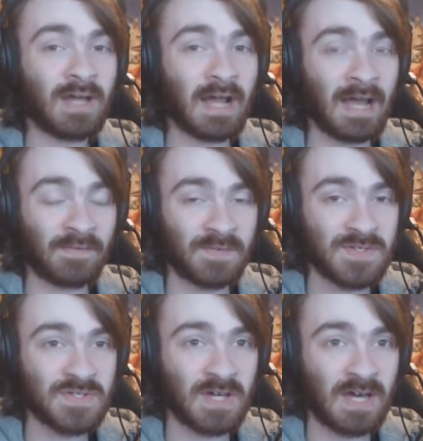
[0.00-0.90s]
at
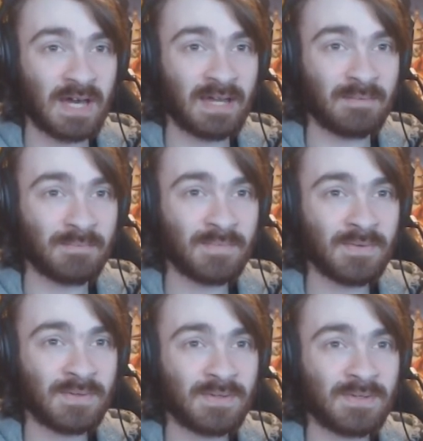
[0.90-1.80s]
this time,
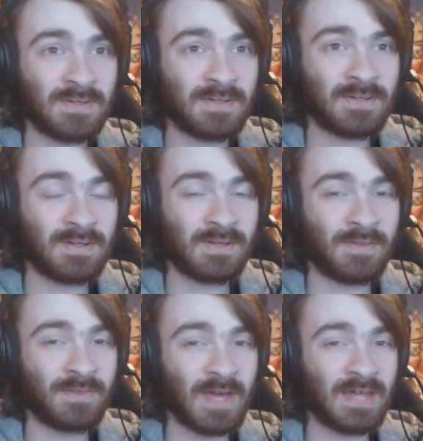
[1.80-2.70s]

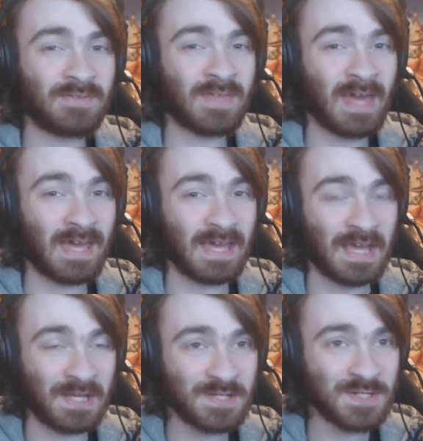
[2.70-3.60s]
then there
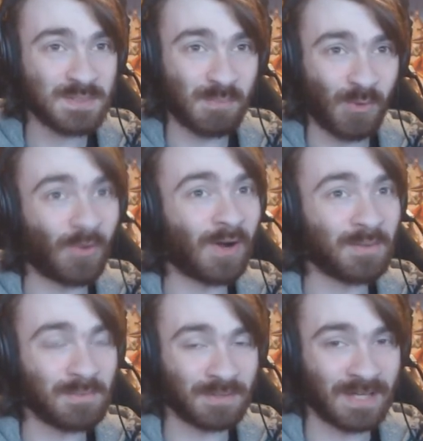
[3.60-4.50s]
is more and
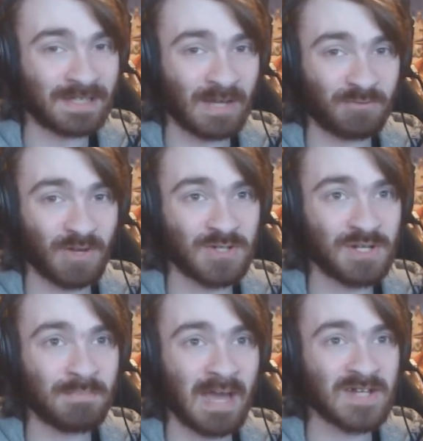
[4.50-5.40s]
we will get that third
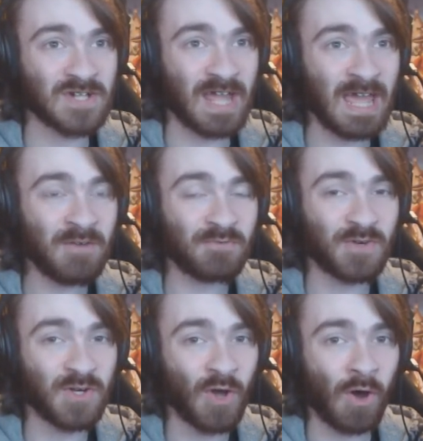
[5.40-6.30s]
gym badge. If
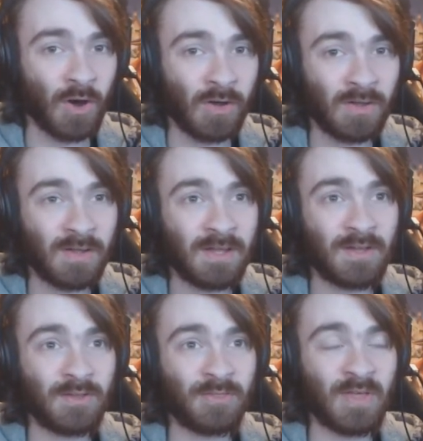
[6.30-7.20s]
not,
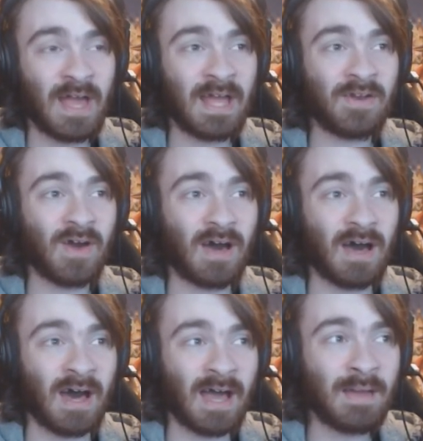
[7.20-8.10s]
then
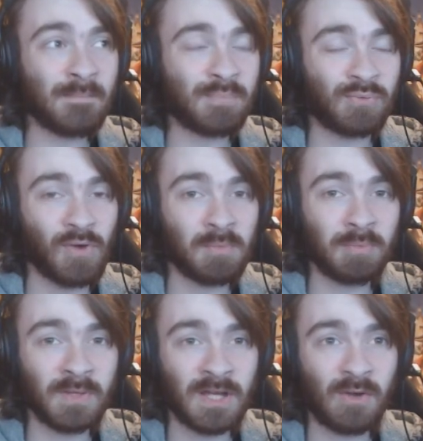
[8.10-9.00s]
I'm
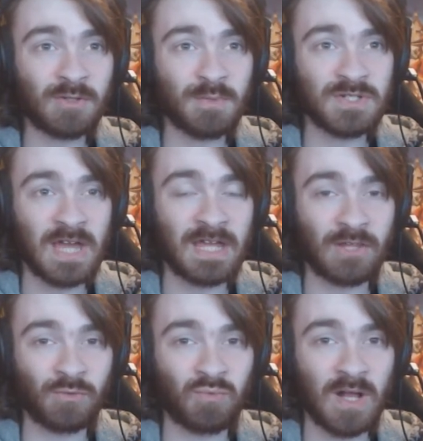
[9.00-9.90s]
probably going to be taking
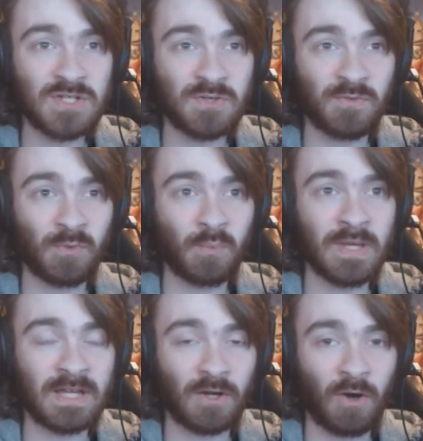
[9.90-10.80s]
the rest of the
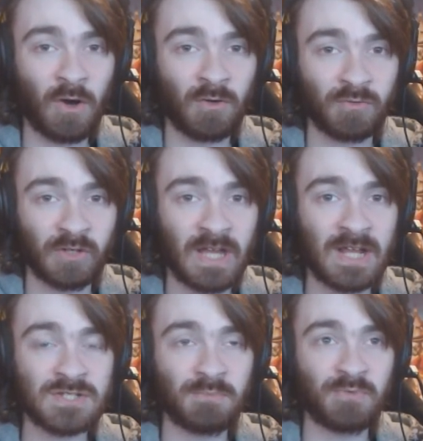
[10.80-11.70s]
week off and
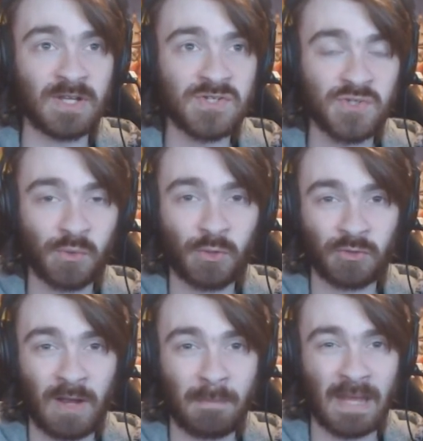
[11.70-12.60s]
getting some things sorted
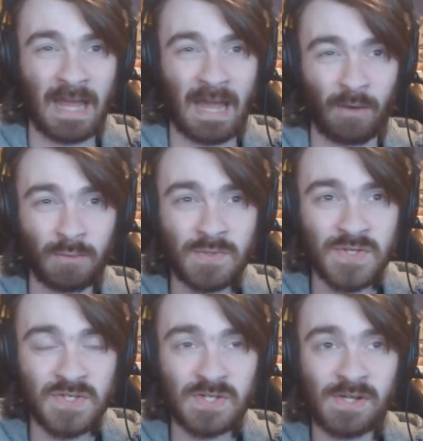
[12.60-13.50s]
around my house.